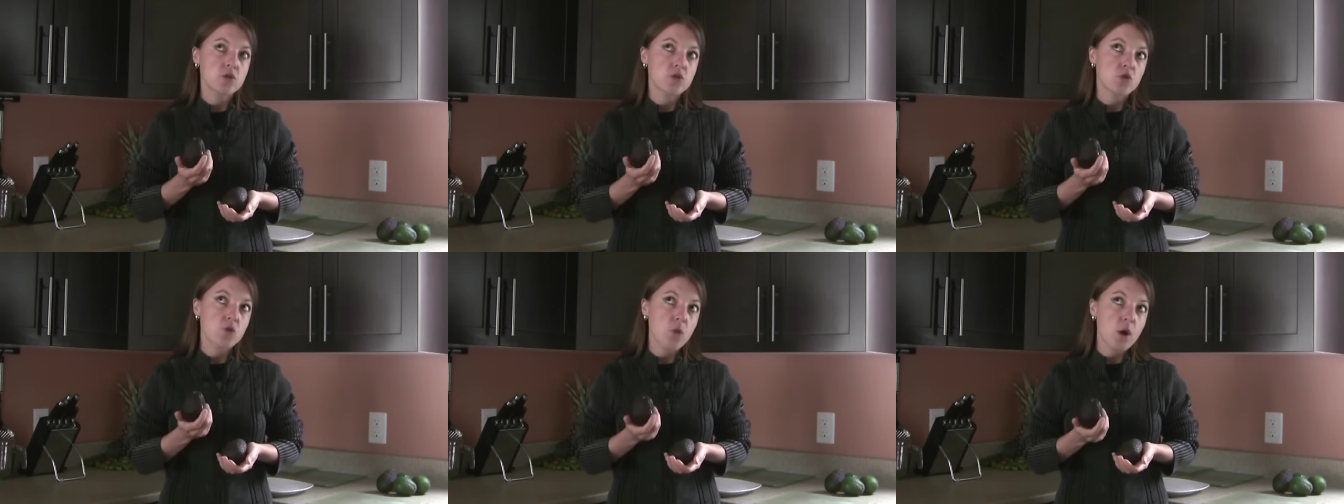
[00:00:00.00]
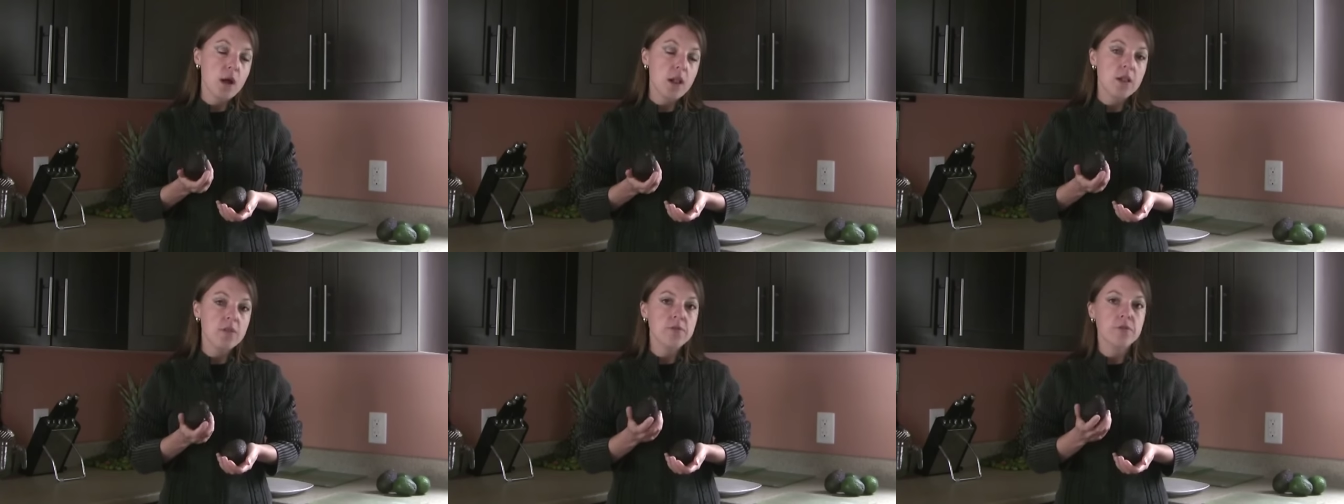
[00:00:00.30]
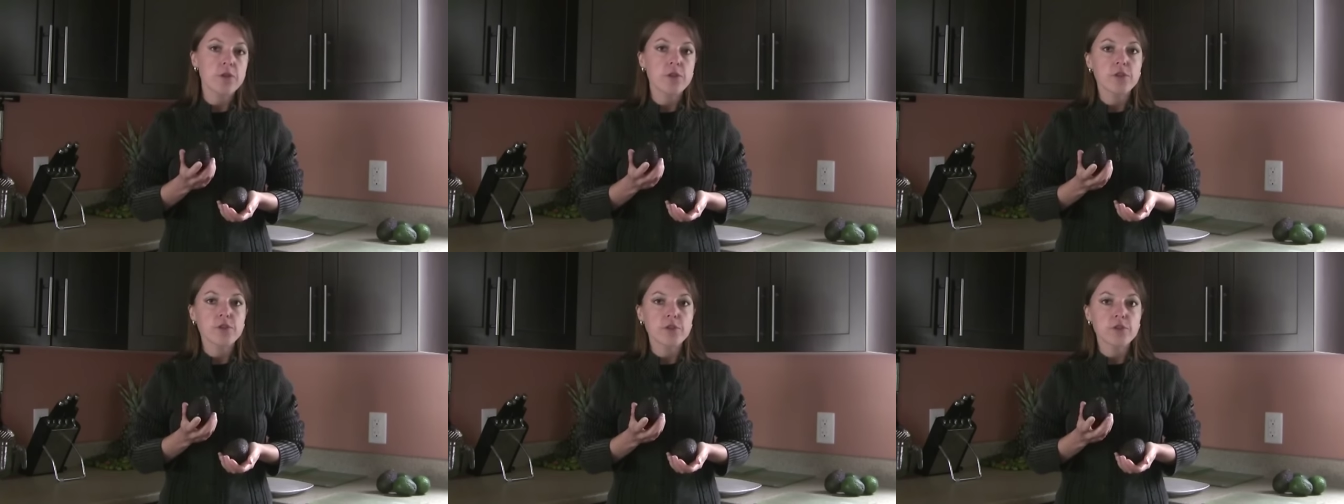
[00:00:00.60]

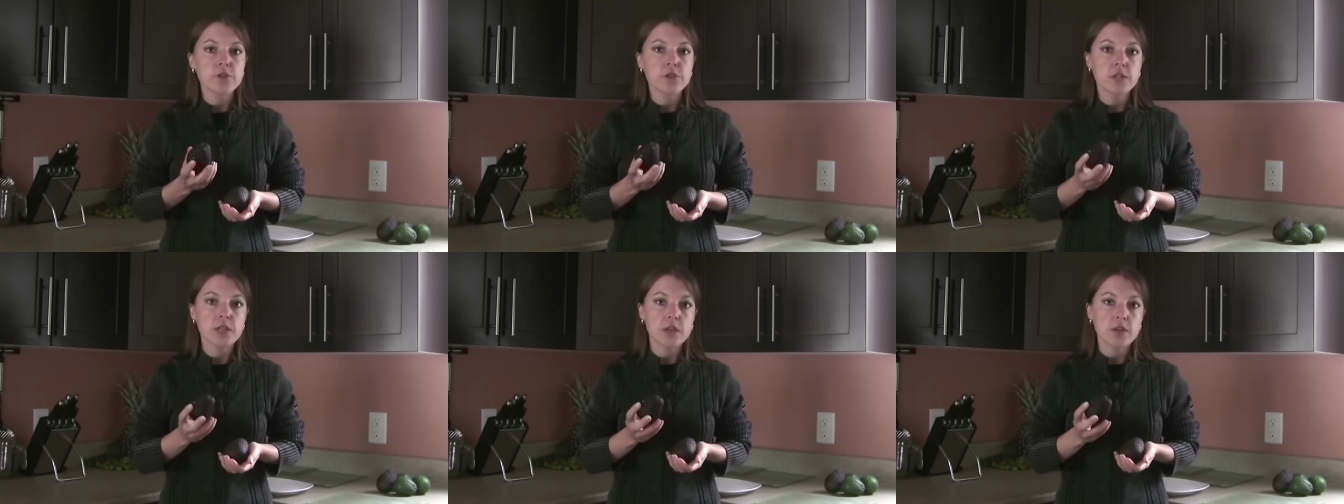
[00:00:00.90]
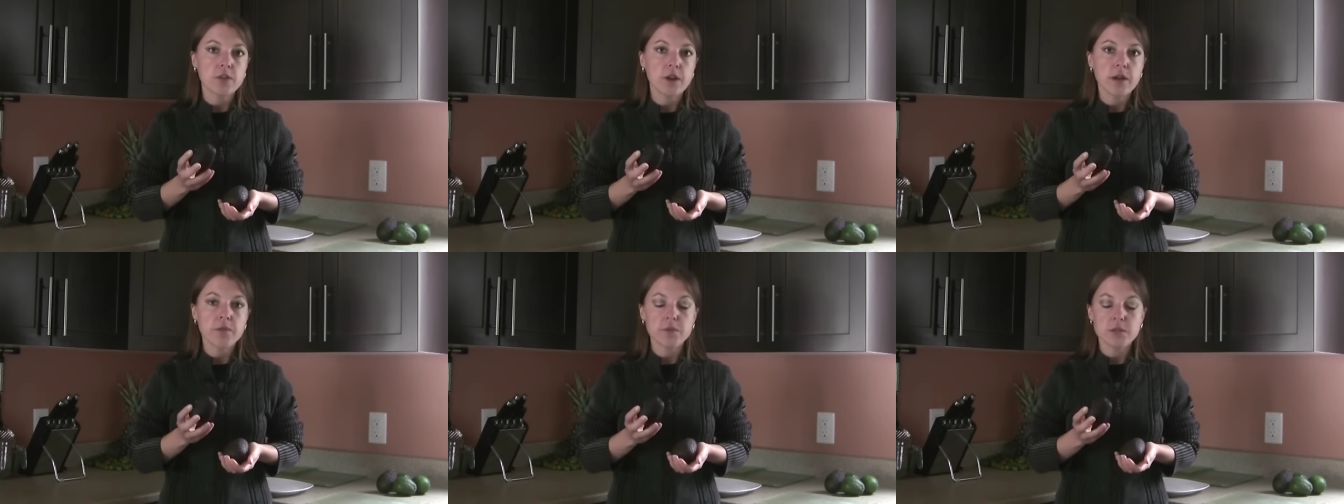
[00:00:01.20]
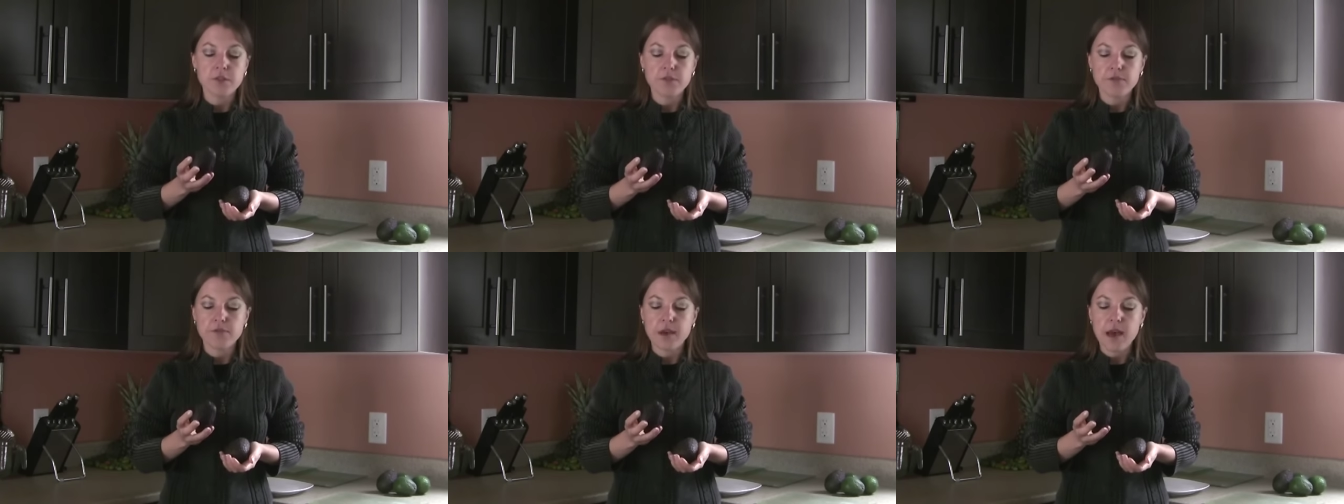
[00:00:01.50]
12 or 13
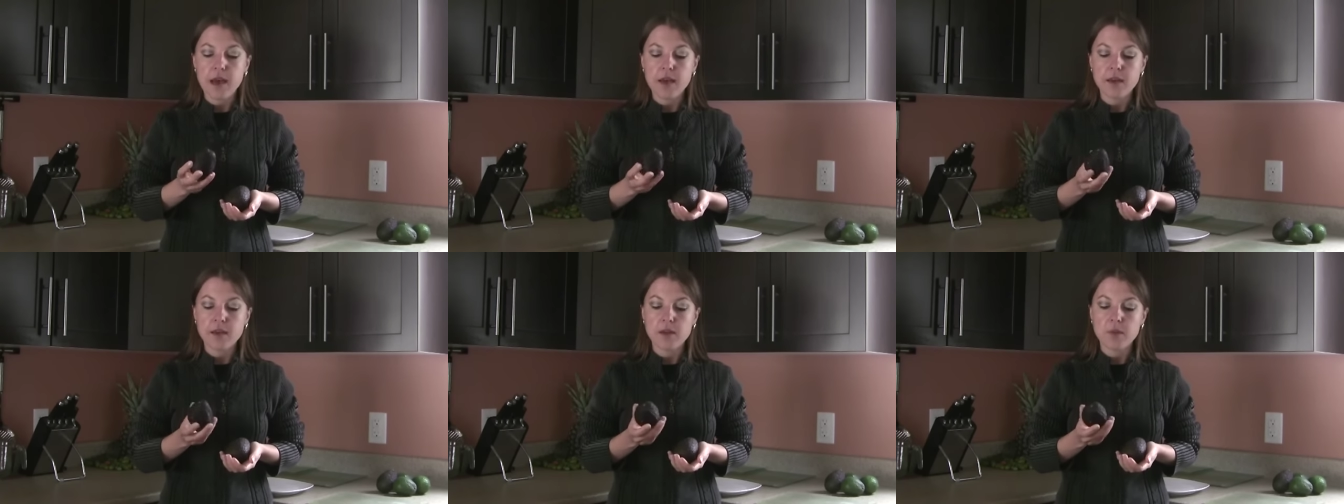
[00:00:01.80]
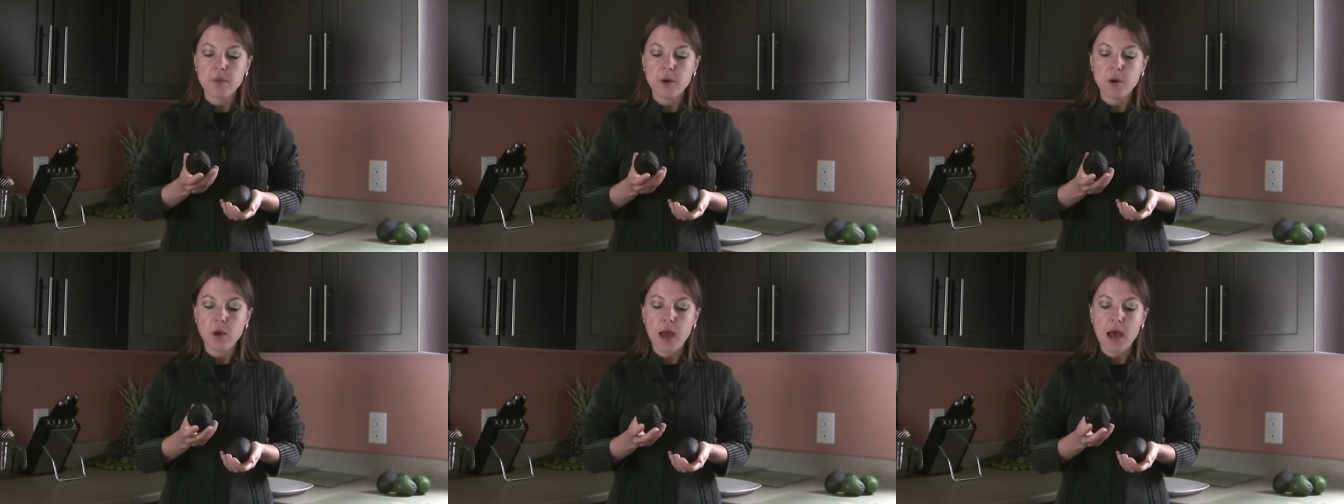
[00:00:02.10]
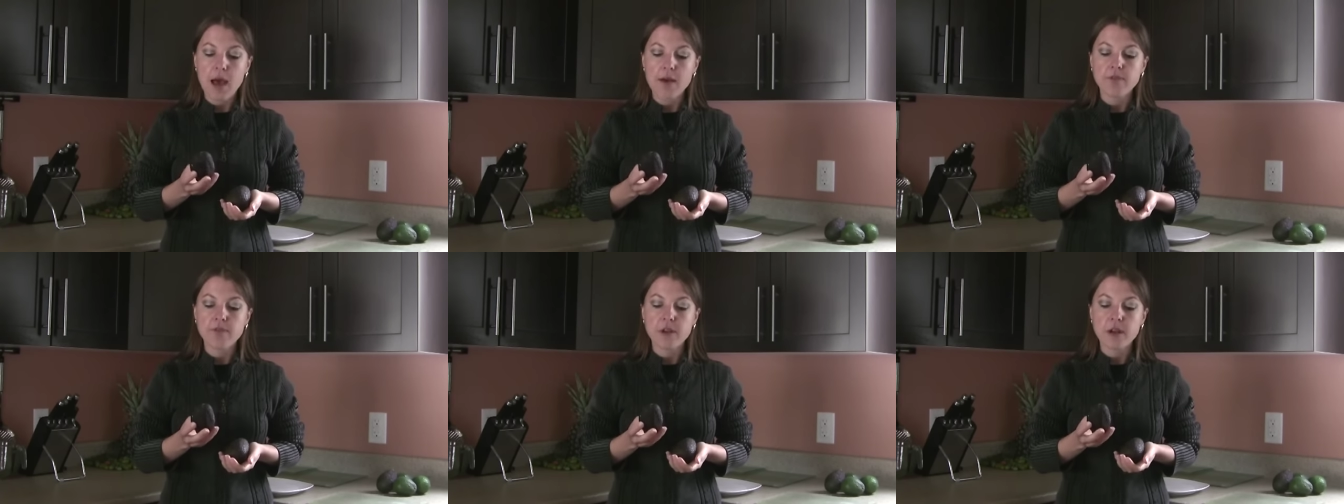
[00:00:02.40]
grams of fat in about
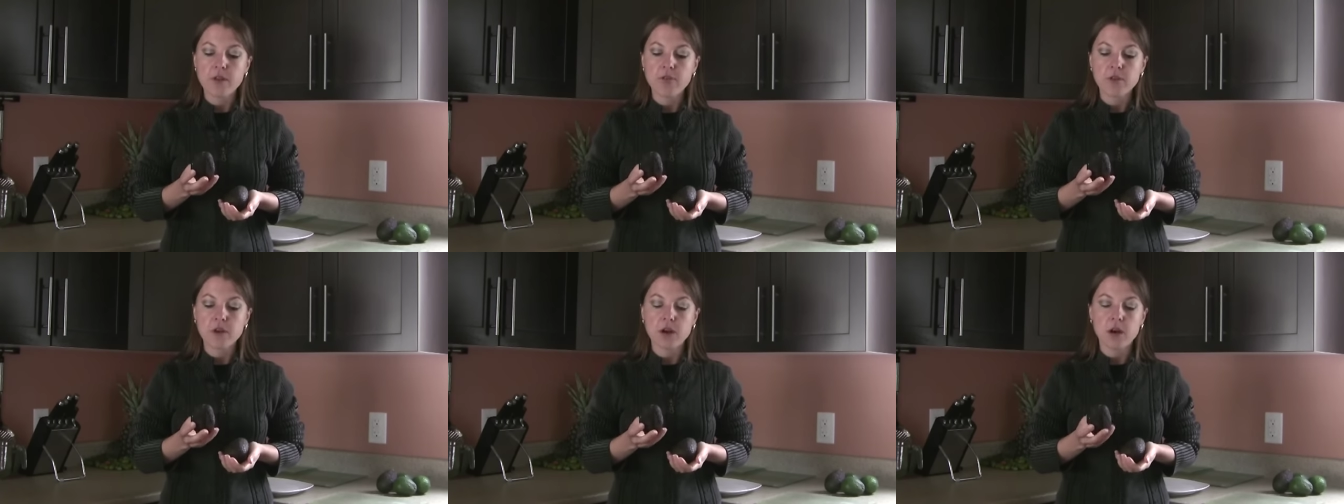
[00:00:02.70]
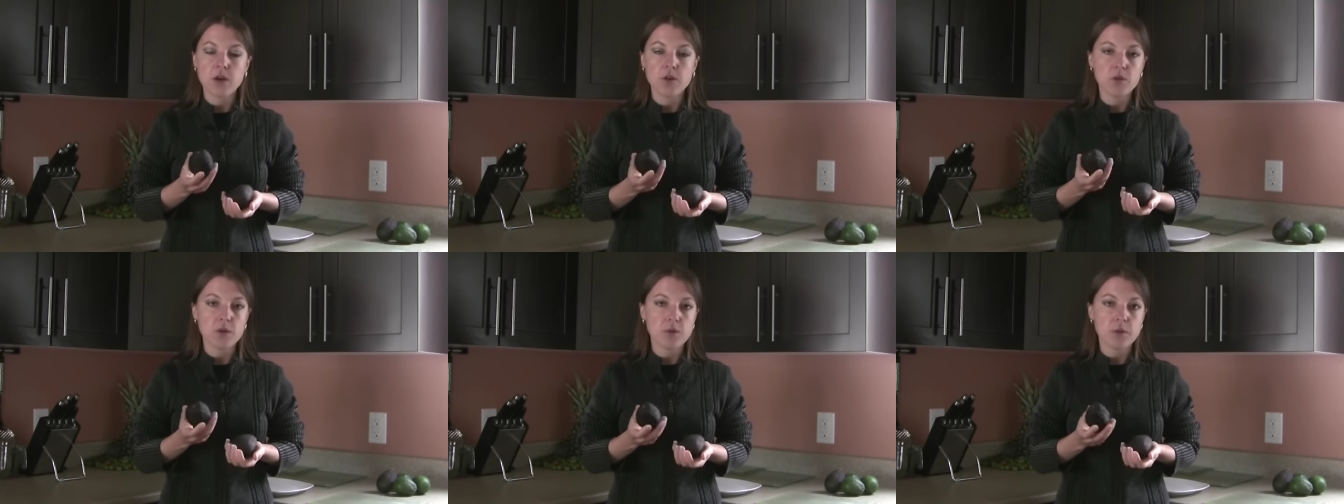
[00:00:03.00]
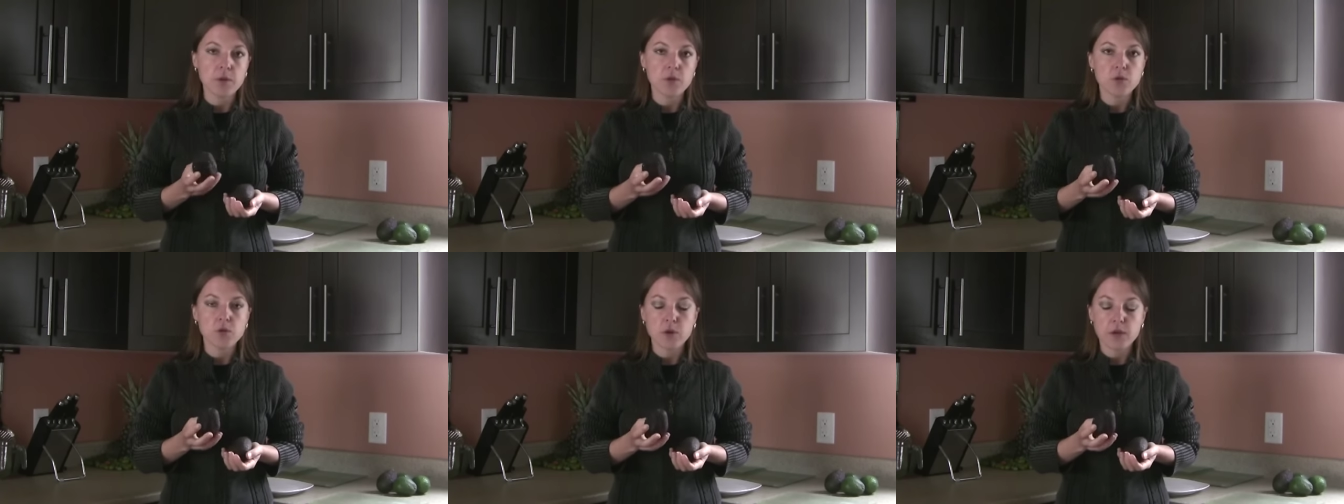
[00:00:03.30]
half an avocado, or about